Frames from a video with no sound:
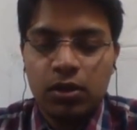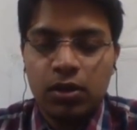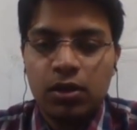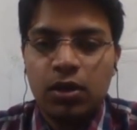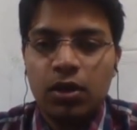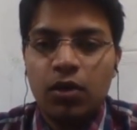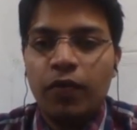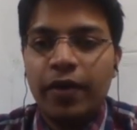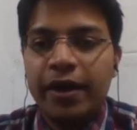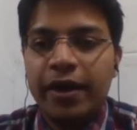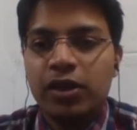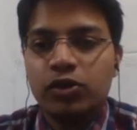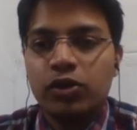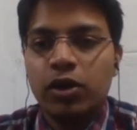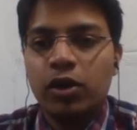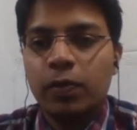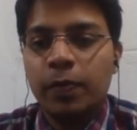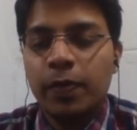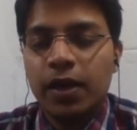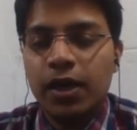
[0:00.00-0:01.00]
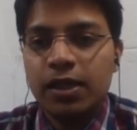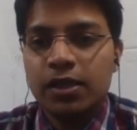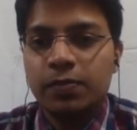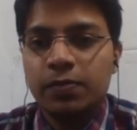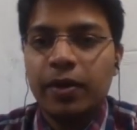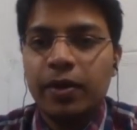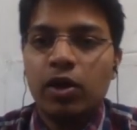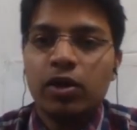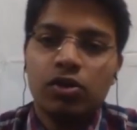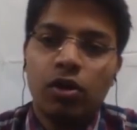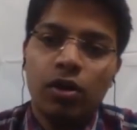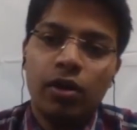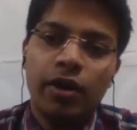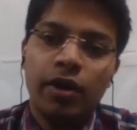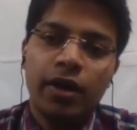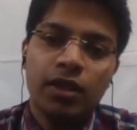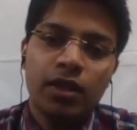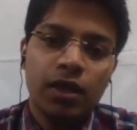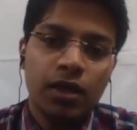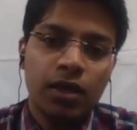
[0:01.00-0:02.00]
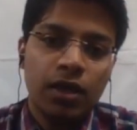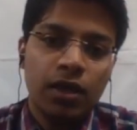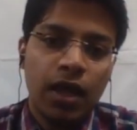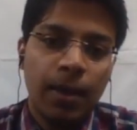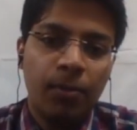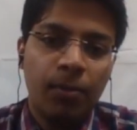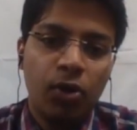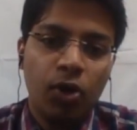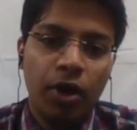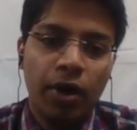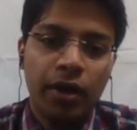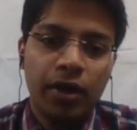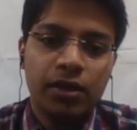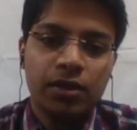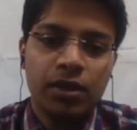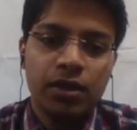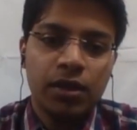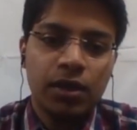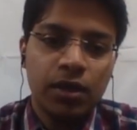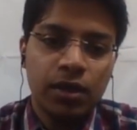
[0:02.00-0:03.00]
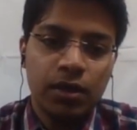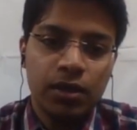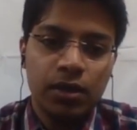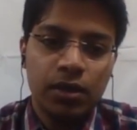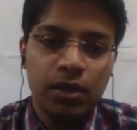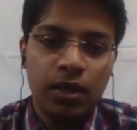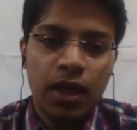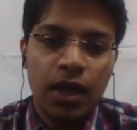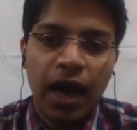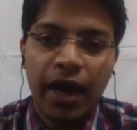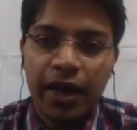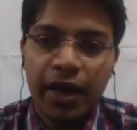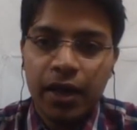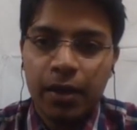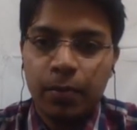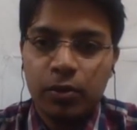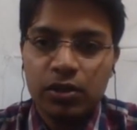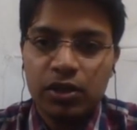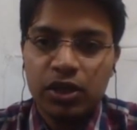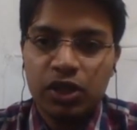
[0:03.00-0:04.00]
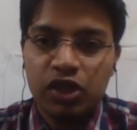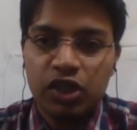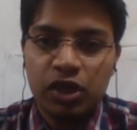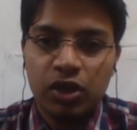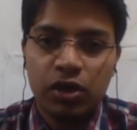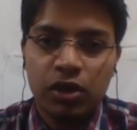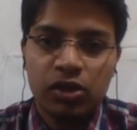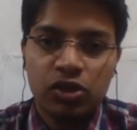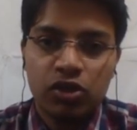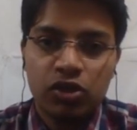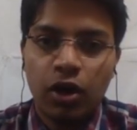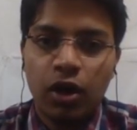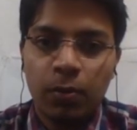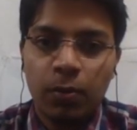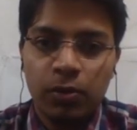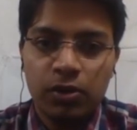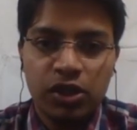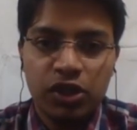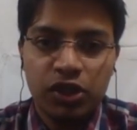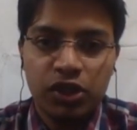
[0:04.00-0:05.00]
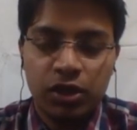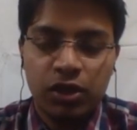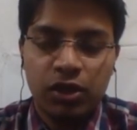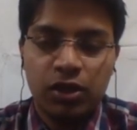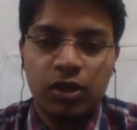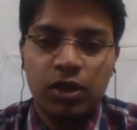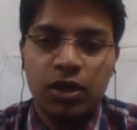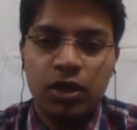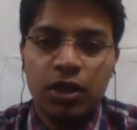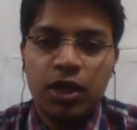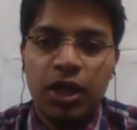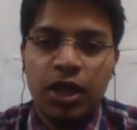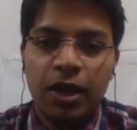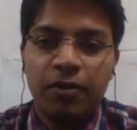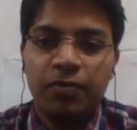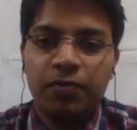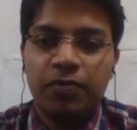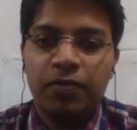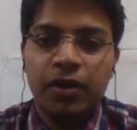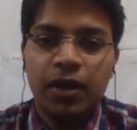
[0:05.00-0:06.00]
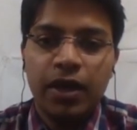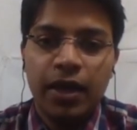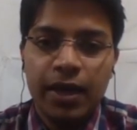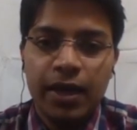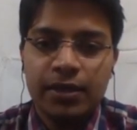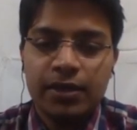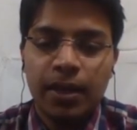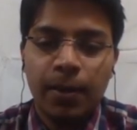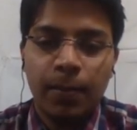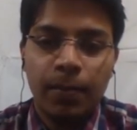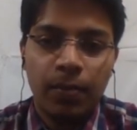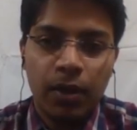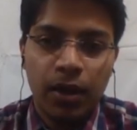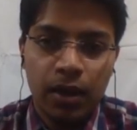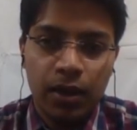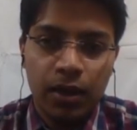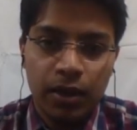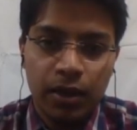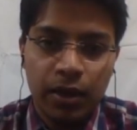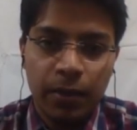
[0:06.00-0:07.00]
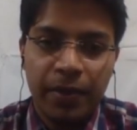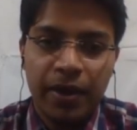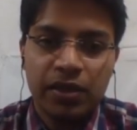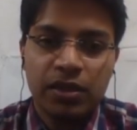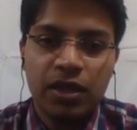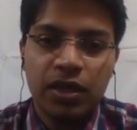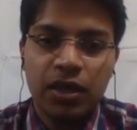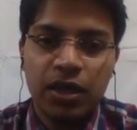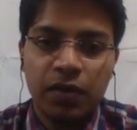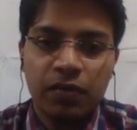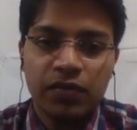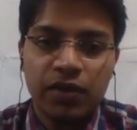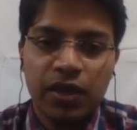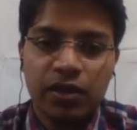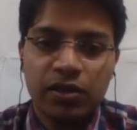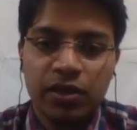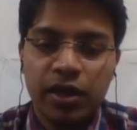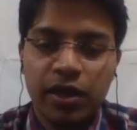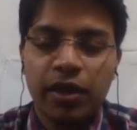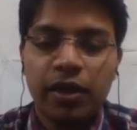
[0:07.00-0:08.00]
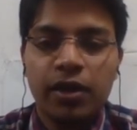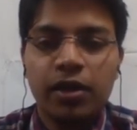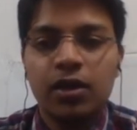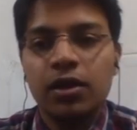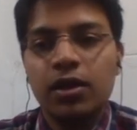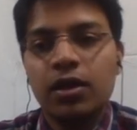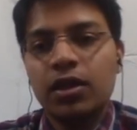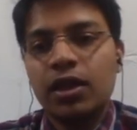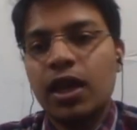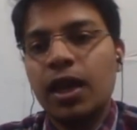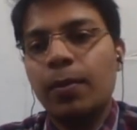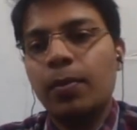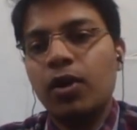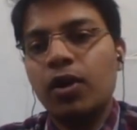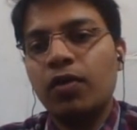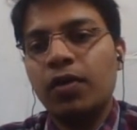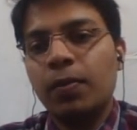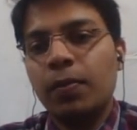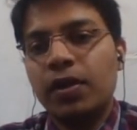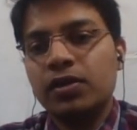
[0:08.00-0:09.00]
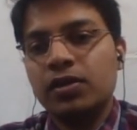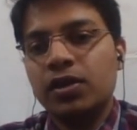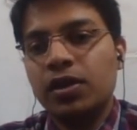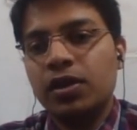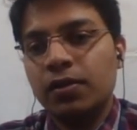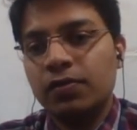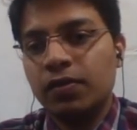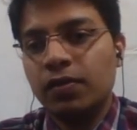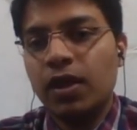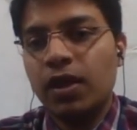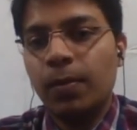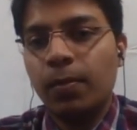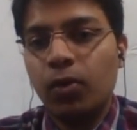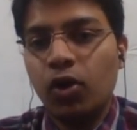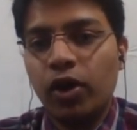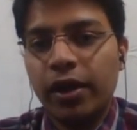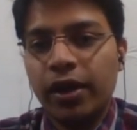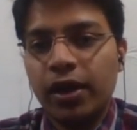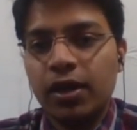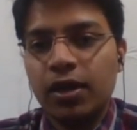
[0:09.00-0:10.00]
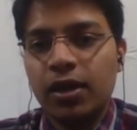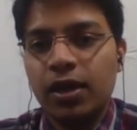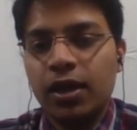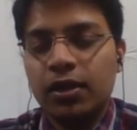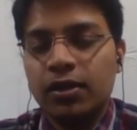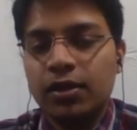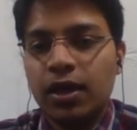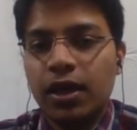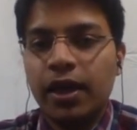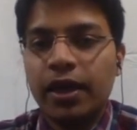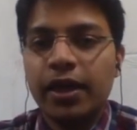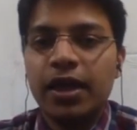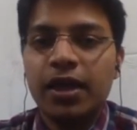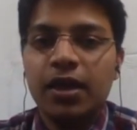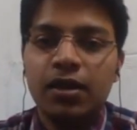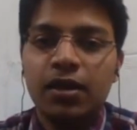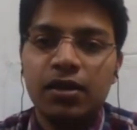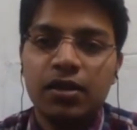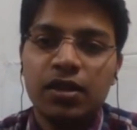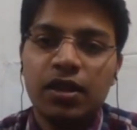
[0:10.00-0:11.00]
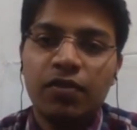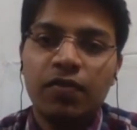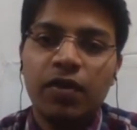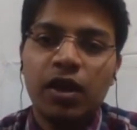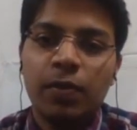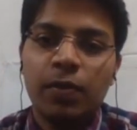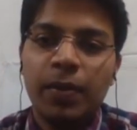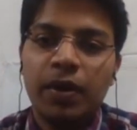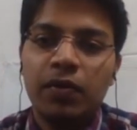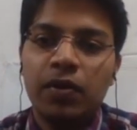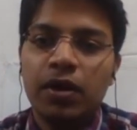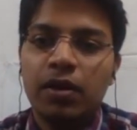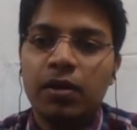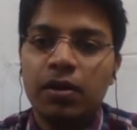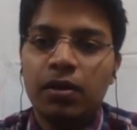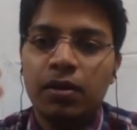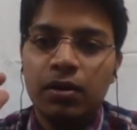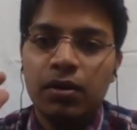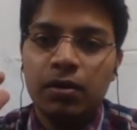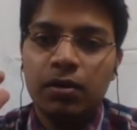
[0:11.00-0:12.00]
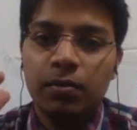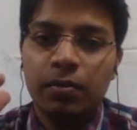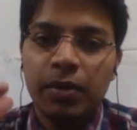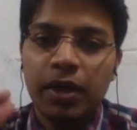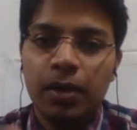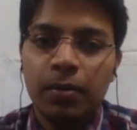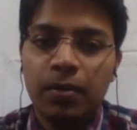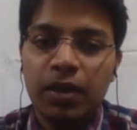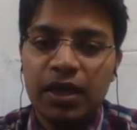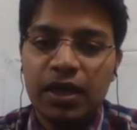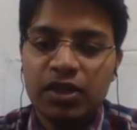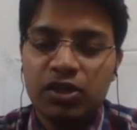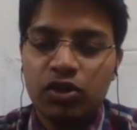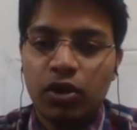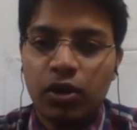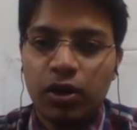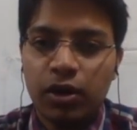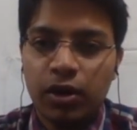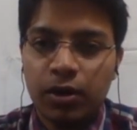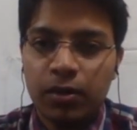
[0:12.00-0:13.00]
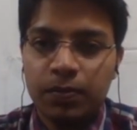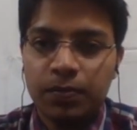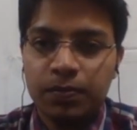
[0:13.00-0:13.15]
Why it shouldn't be less? Because already the employer is in a higher position or a strong position. If his representatives exceed the number of representatives of the employee, then again the workman will become less stronger.